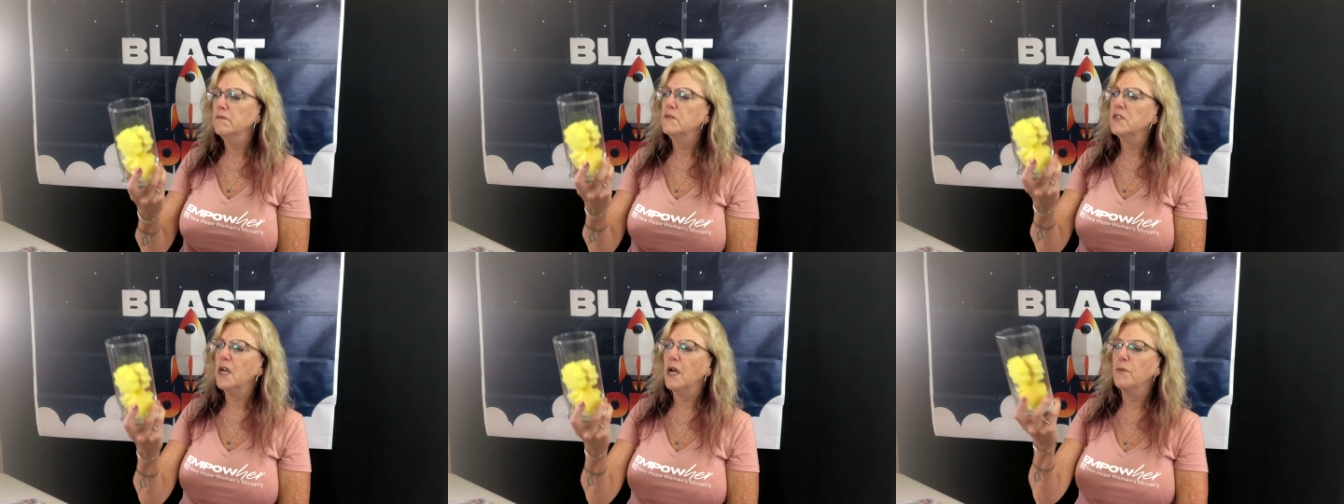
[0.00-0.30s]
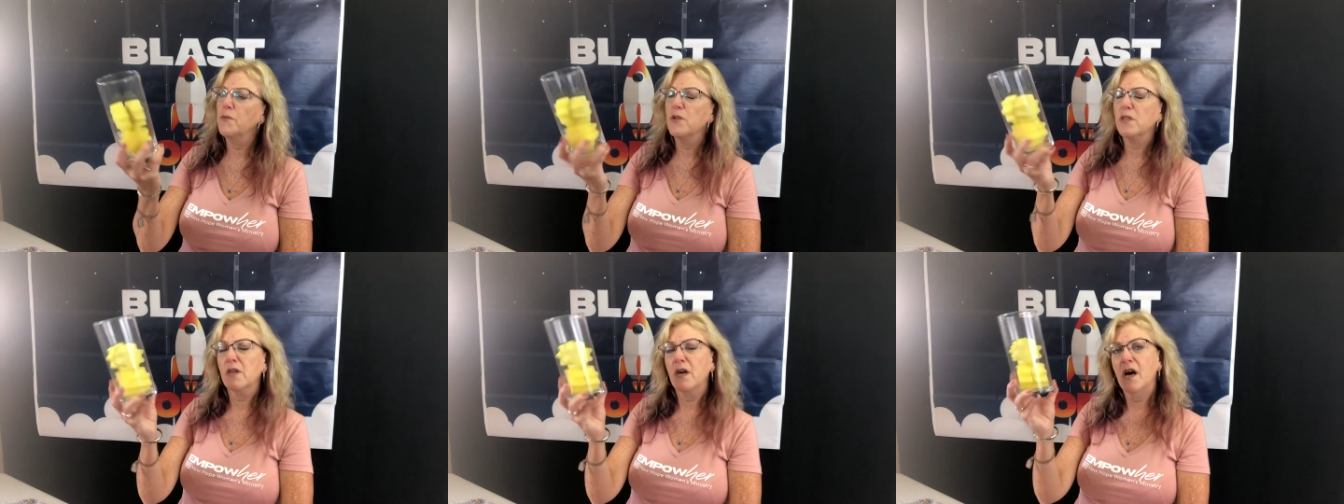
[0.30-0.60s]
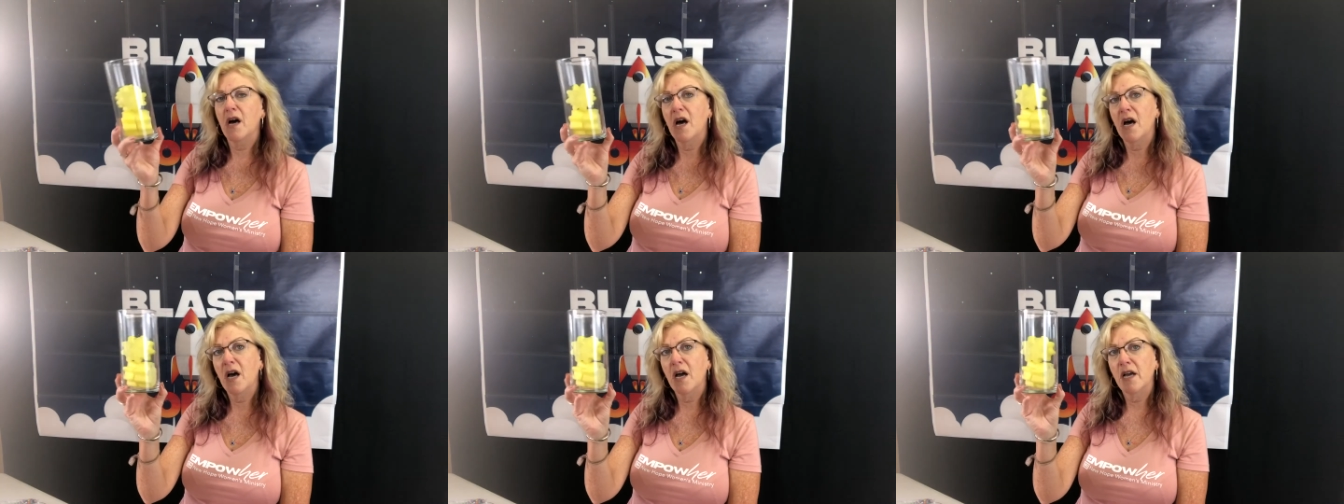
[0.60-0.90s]
time with
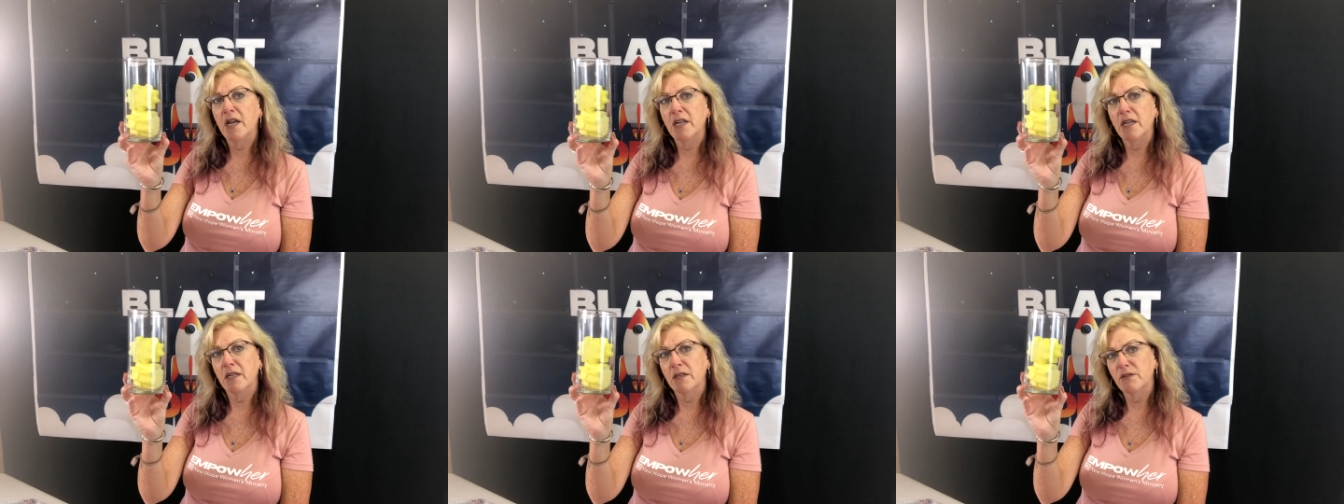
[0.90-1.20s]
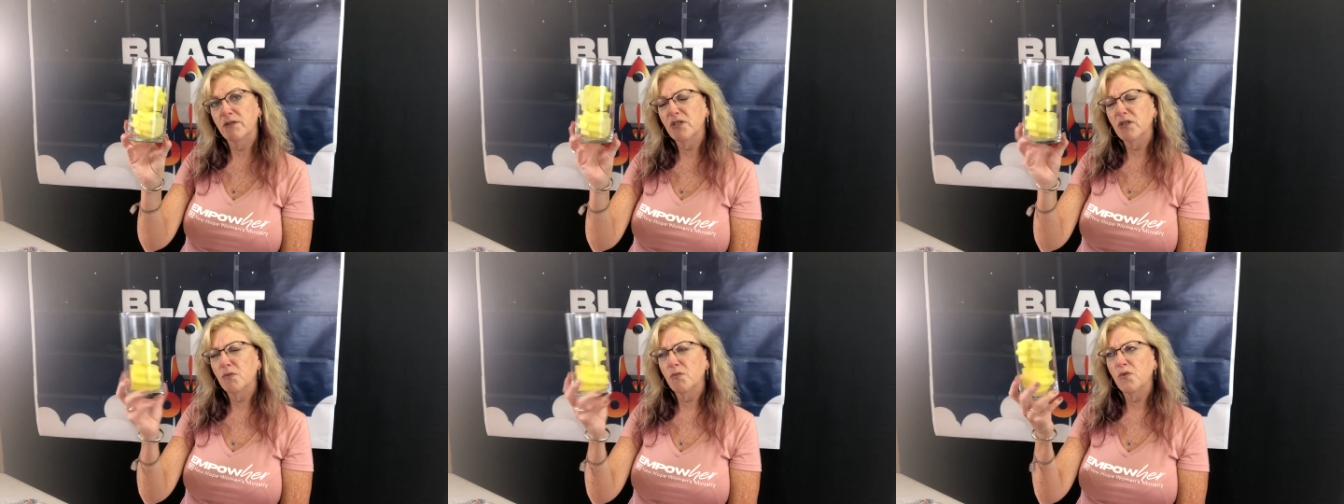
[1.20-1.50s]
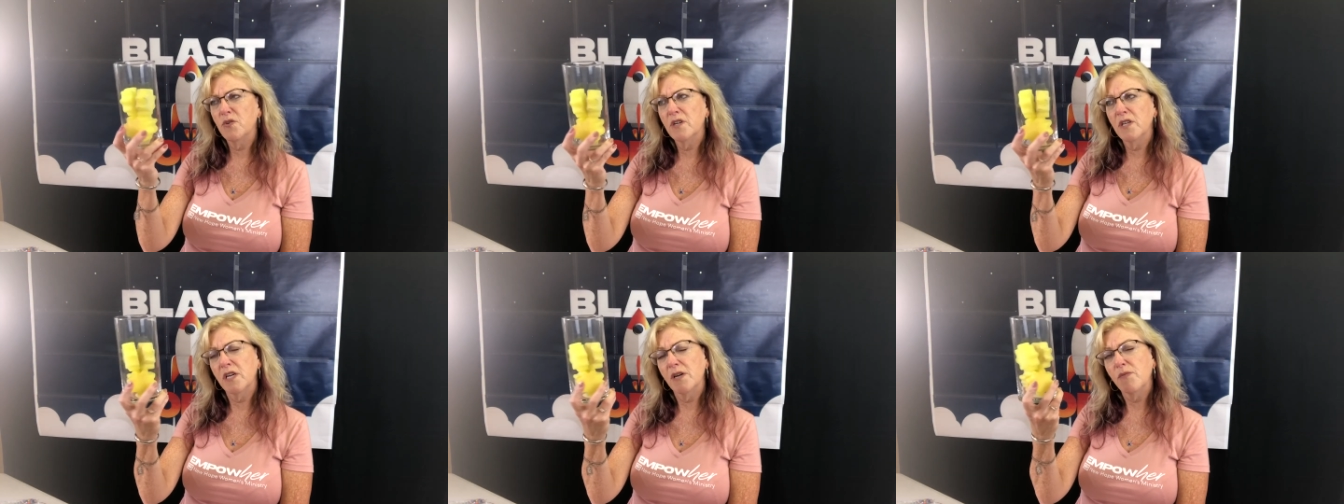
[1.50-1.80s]
God and some
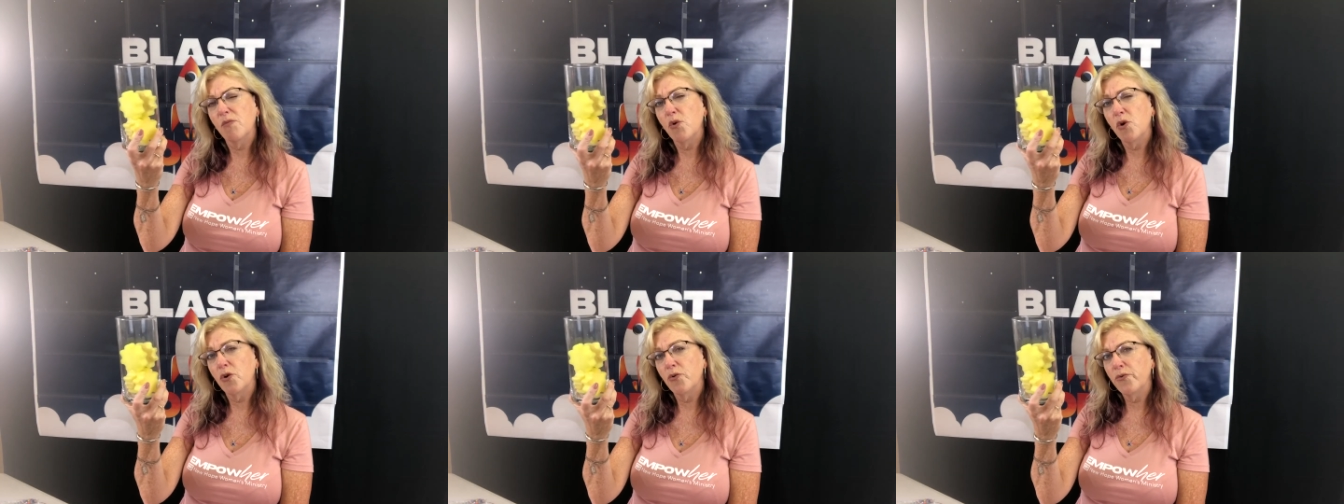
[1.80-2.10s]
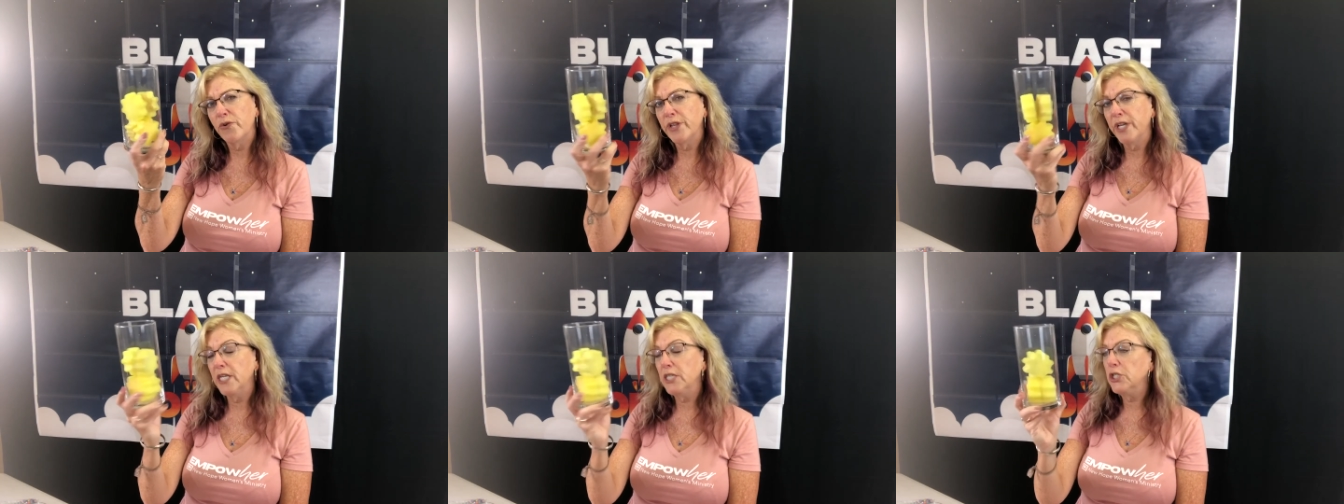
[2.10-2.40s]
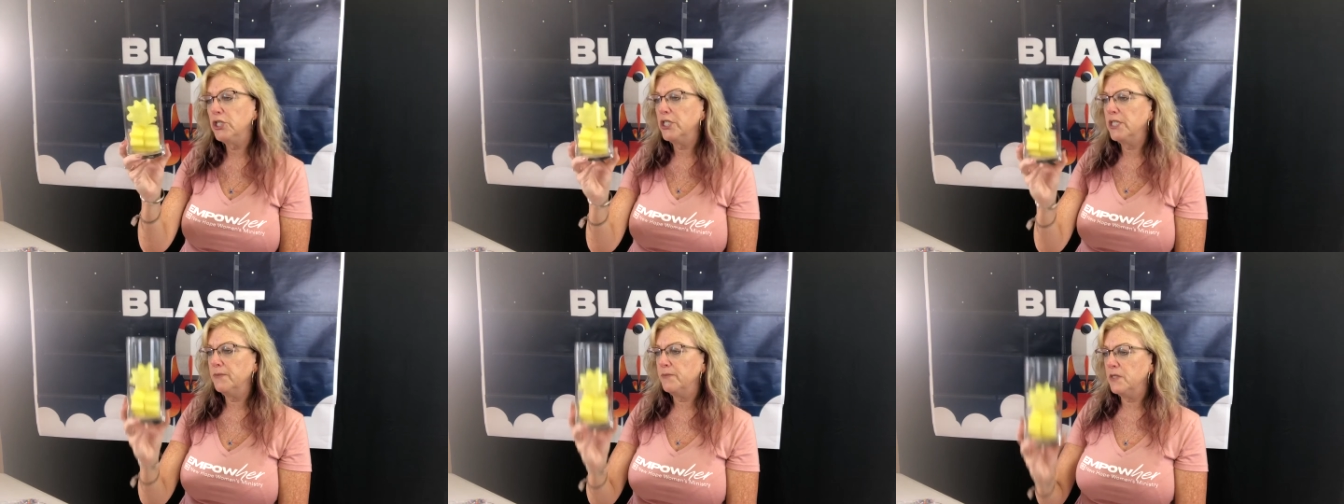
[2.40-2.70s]
really important
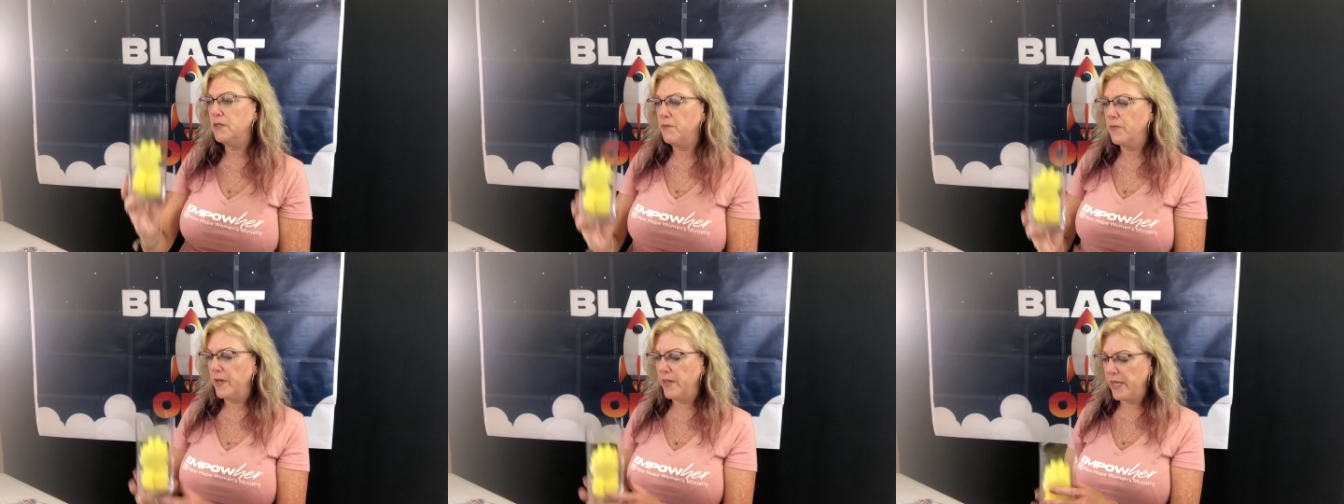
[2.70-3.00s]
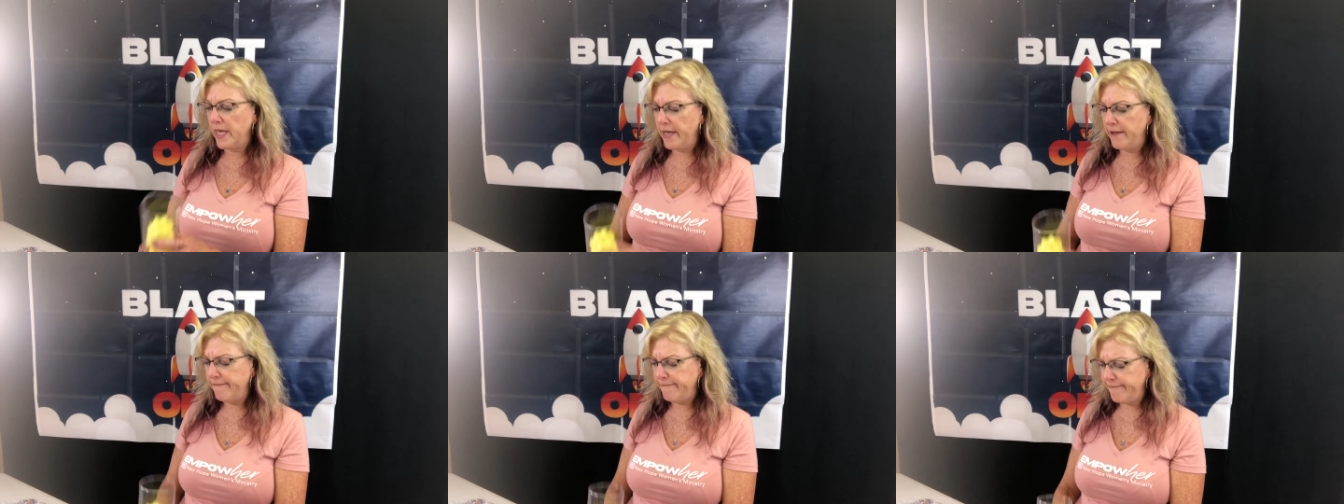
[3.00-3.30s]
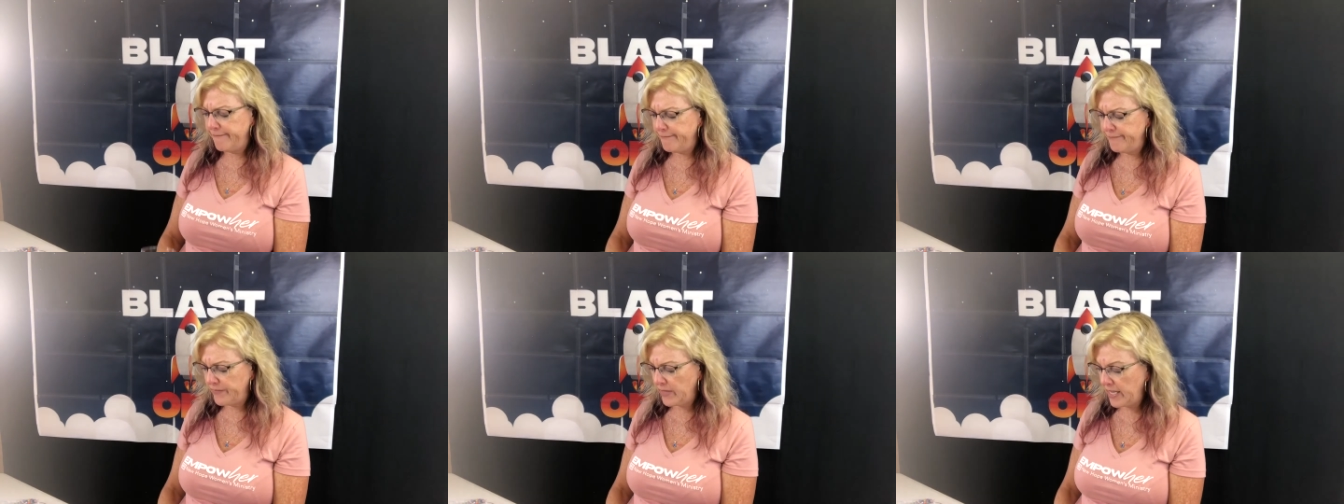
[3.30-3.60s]
relationships in my life,
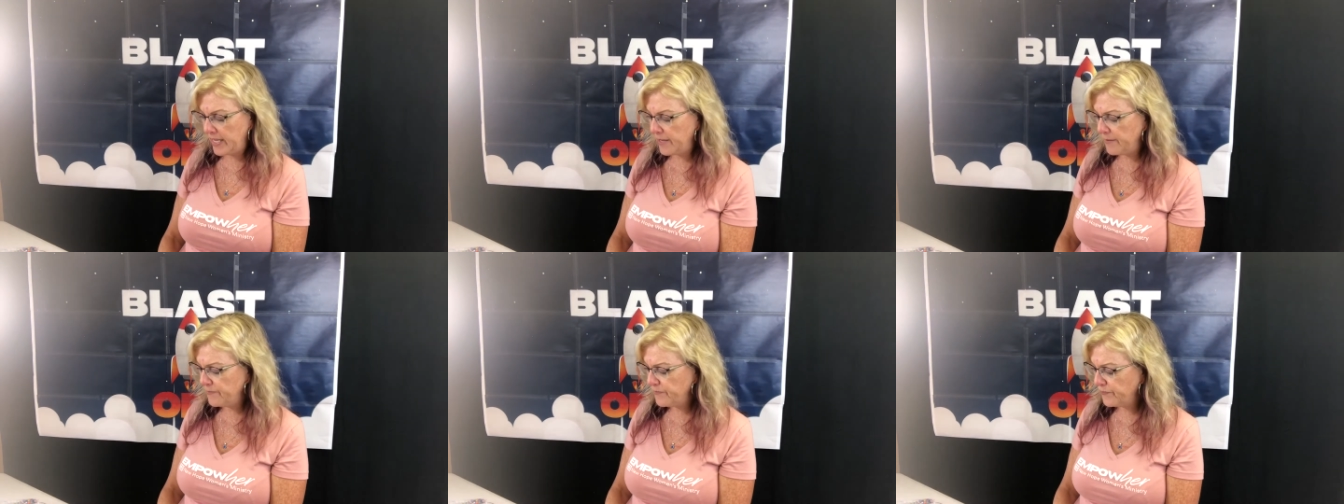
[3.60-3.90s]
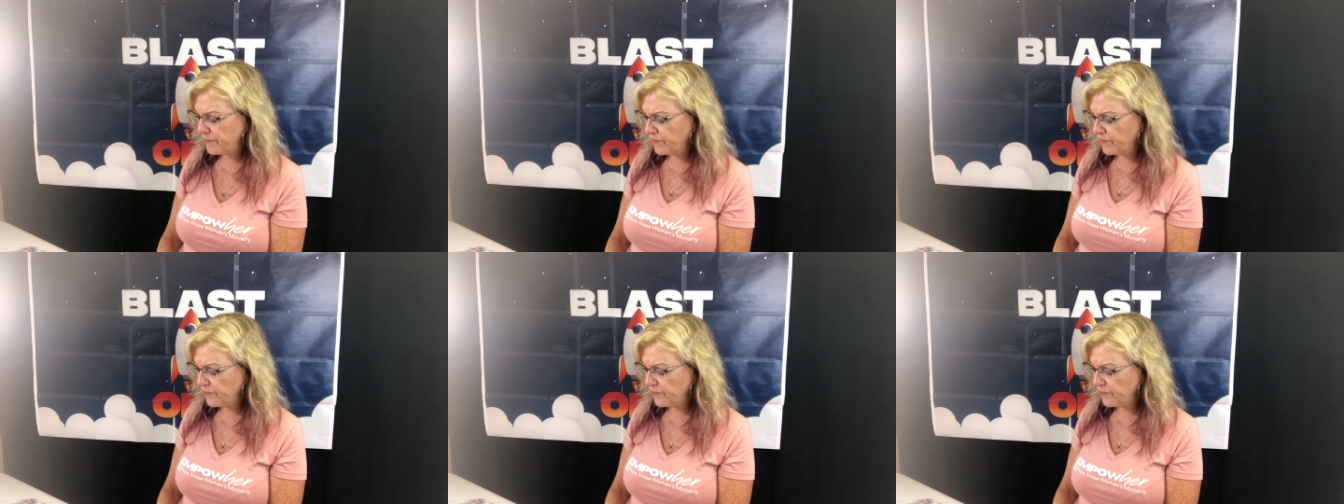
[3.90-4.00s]
okay?